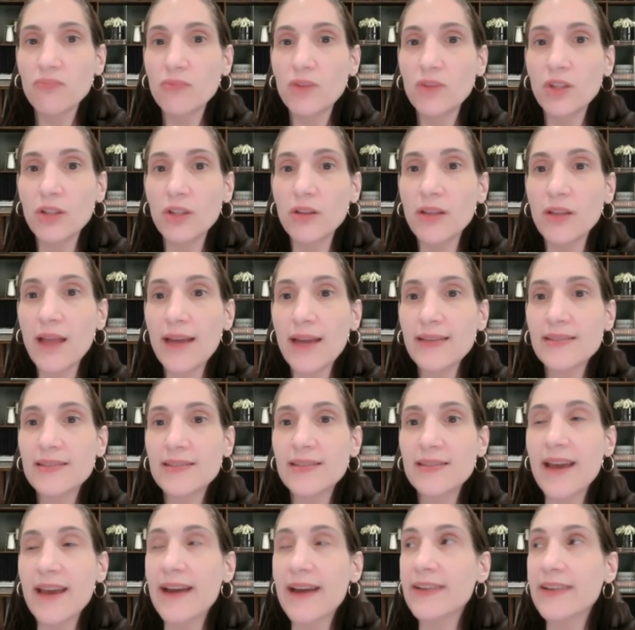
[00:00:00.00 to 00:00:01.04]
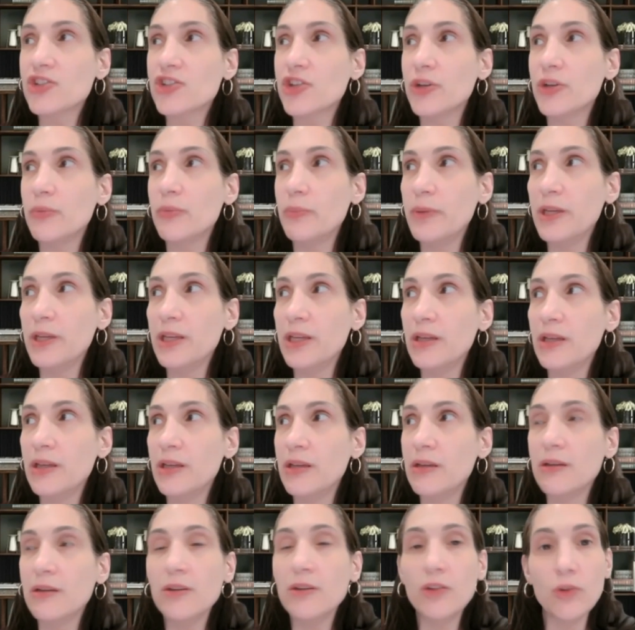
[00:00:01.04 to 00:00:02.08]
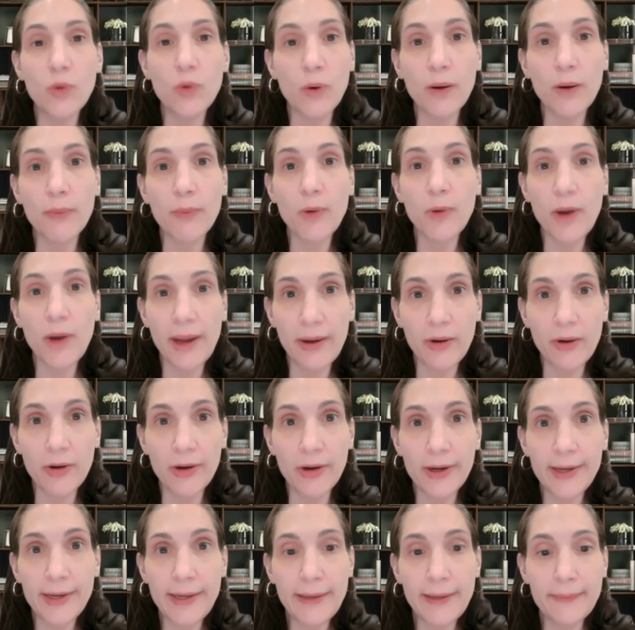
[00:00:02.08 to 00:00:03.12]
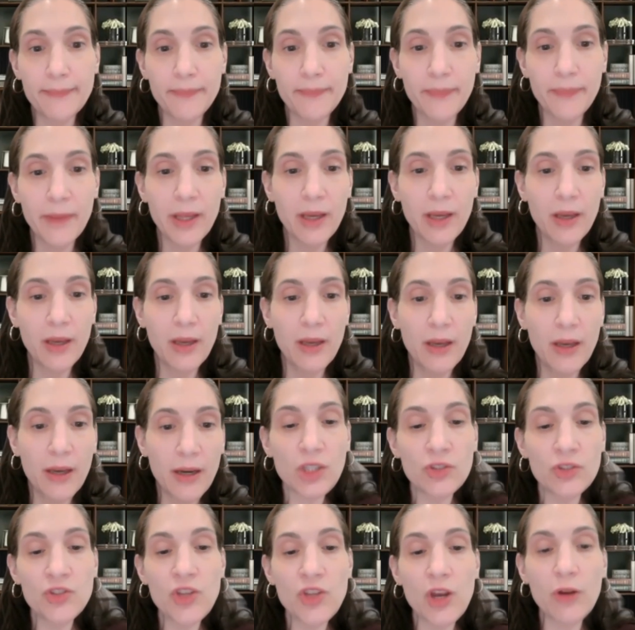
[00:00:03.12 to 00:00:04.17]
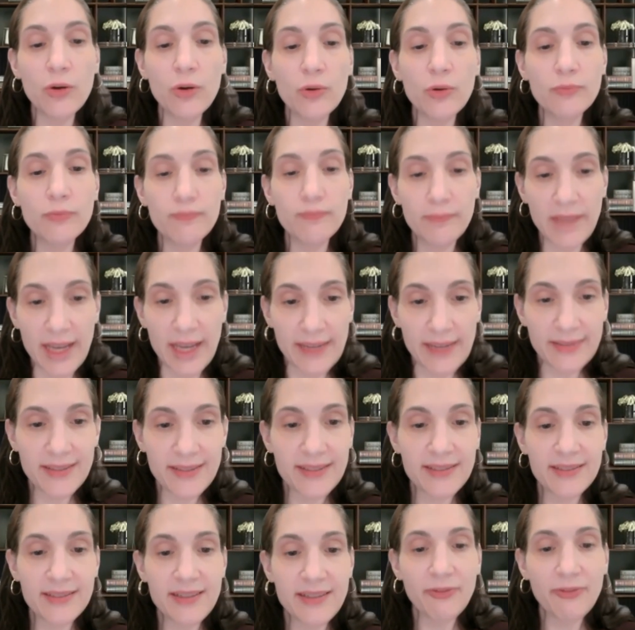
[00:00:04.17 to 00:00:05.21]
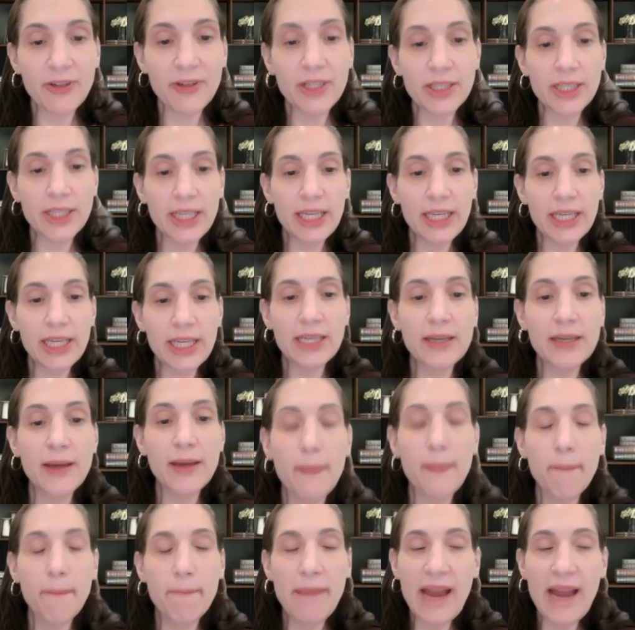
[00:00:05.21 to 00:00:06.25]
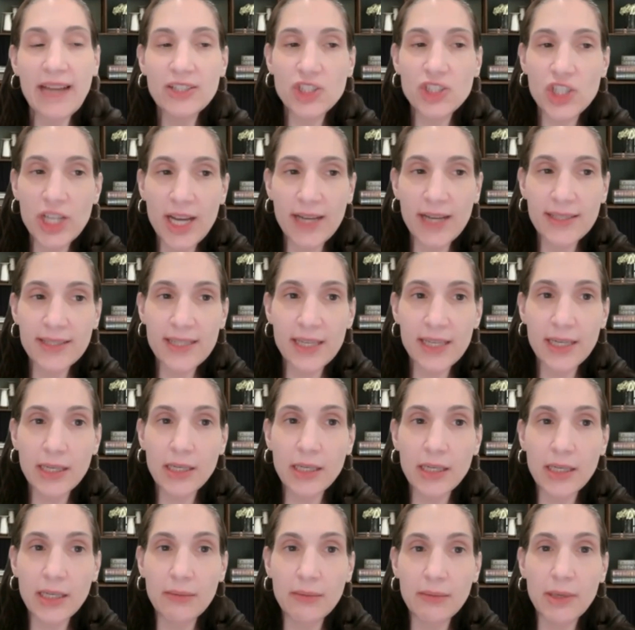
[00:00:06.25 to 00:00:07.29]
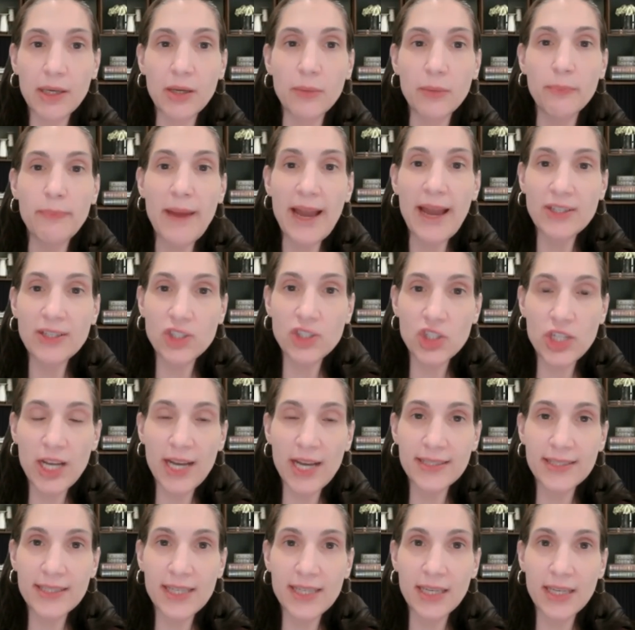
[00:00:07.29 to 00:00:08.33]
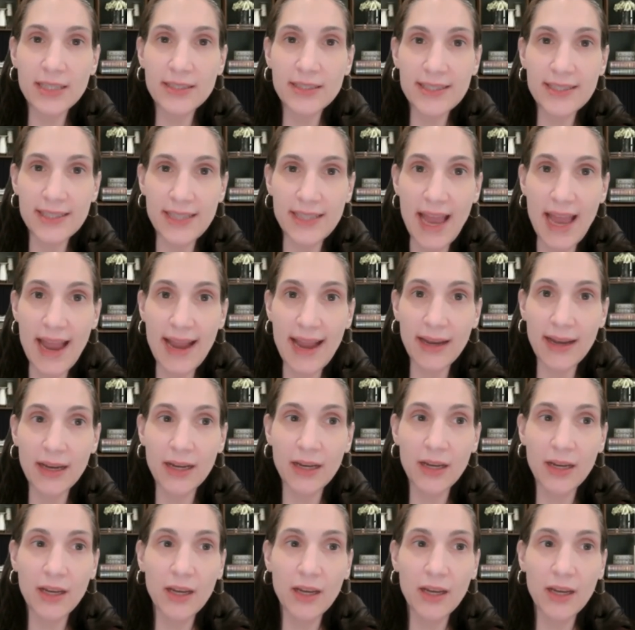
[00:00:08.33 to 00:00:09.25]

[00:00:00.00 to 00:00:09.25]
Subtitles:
the less that should be your priority. So yes, definitely batch tasking email, batch tasking Slack.